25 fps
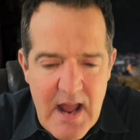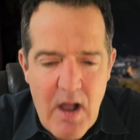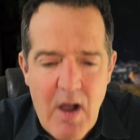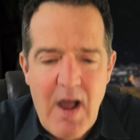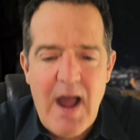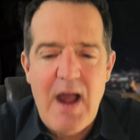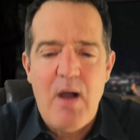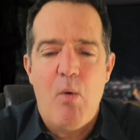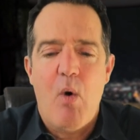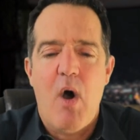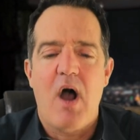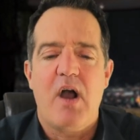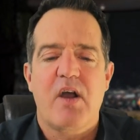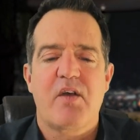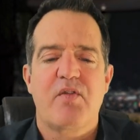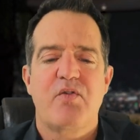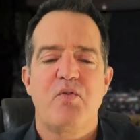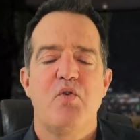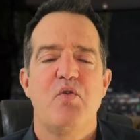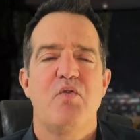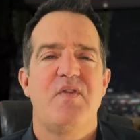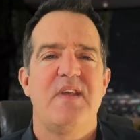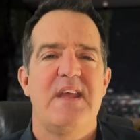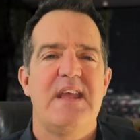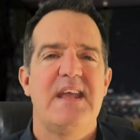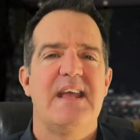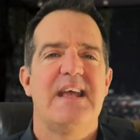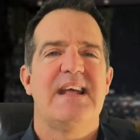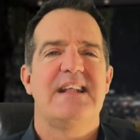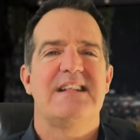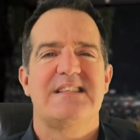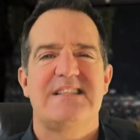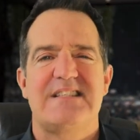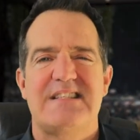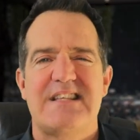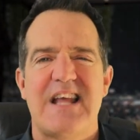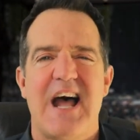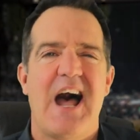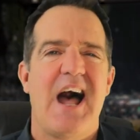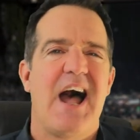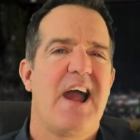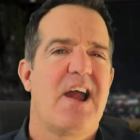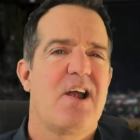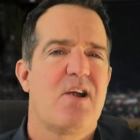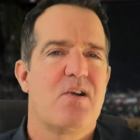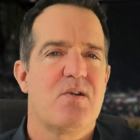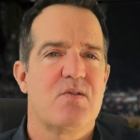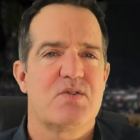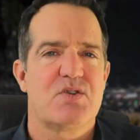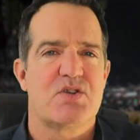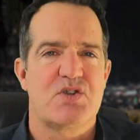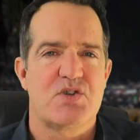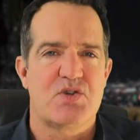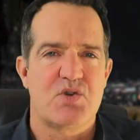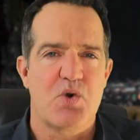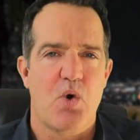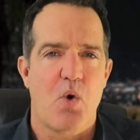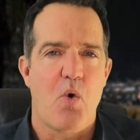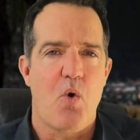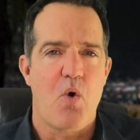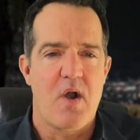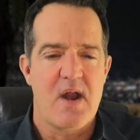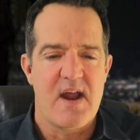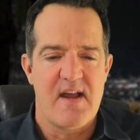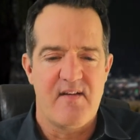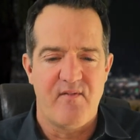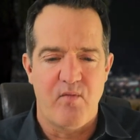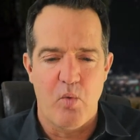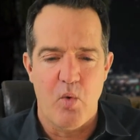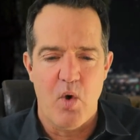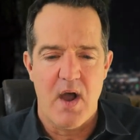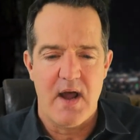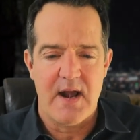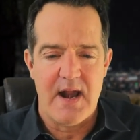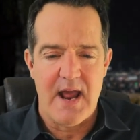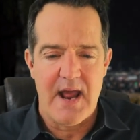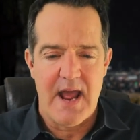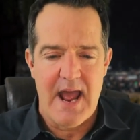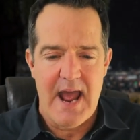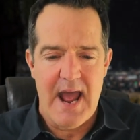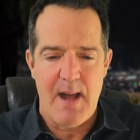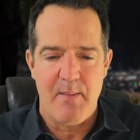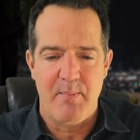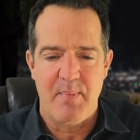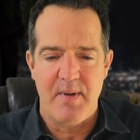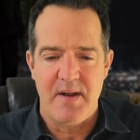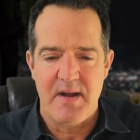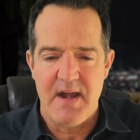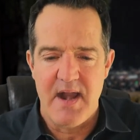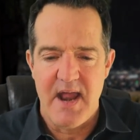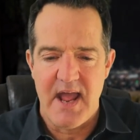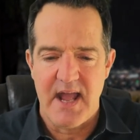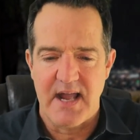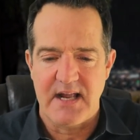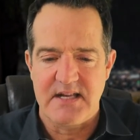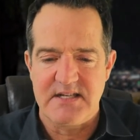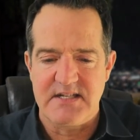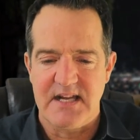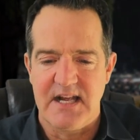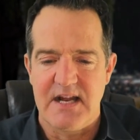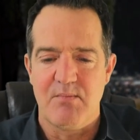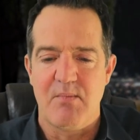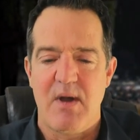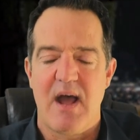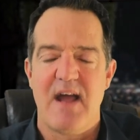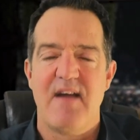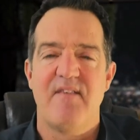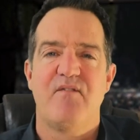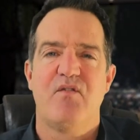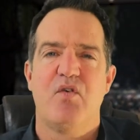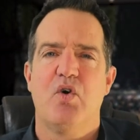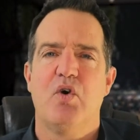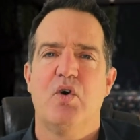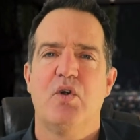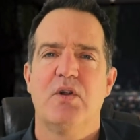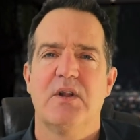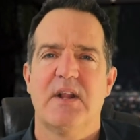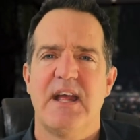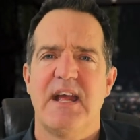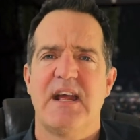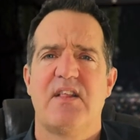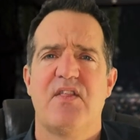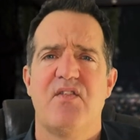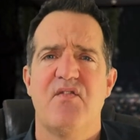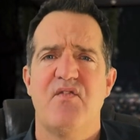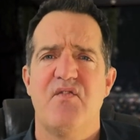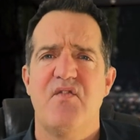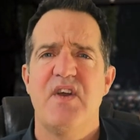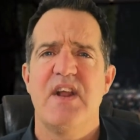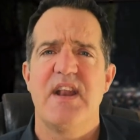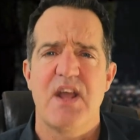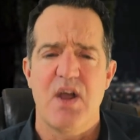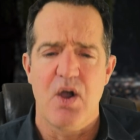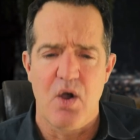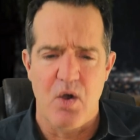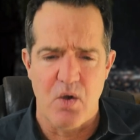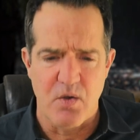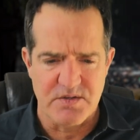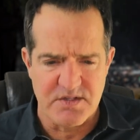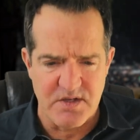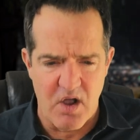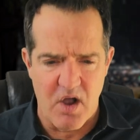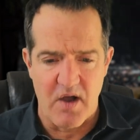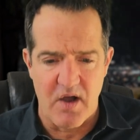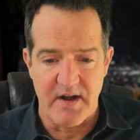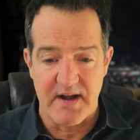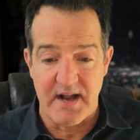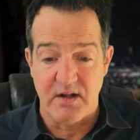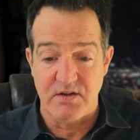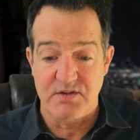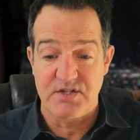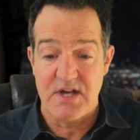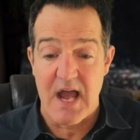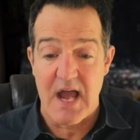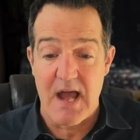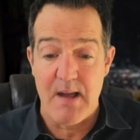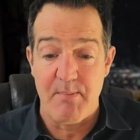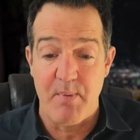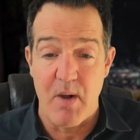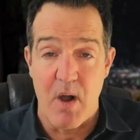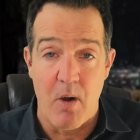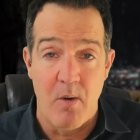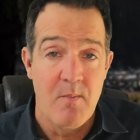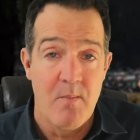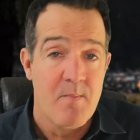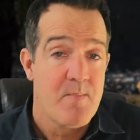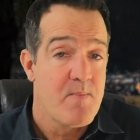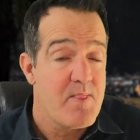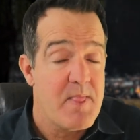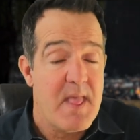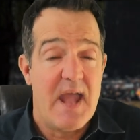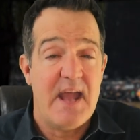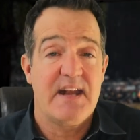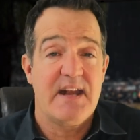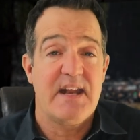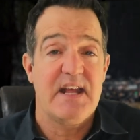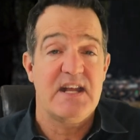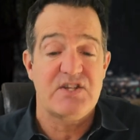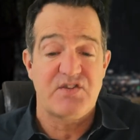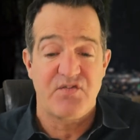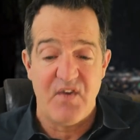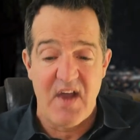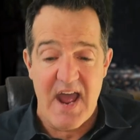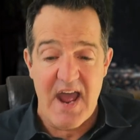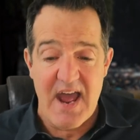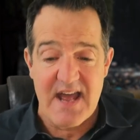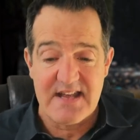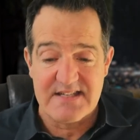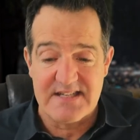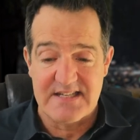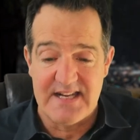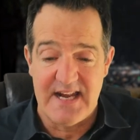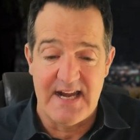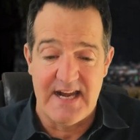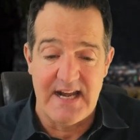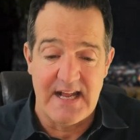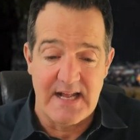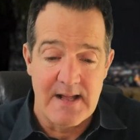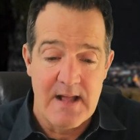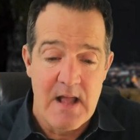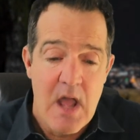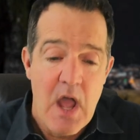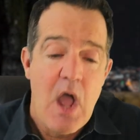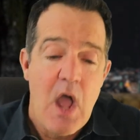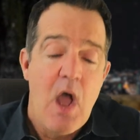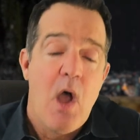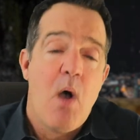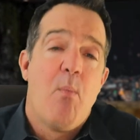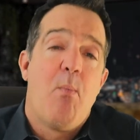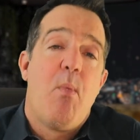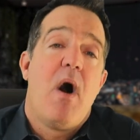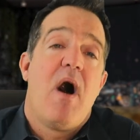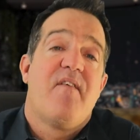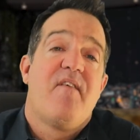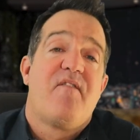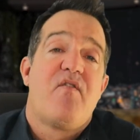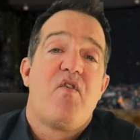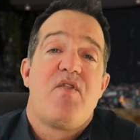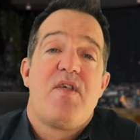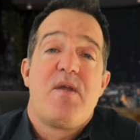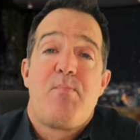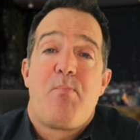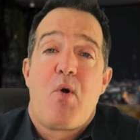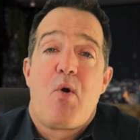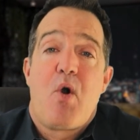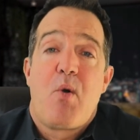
Now, I walk through the entire story of what happened next in my full length videos on El Chapo, and it's fascinating. But for the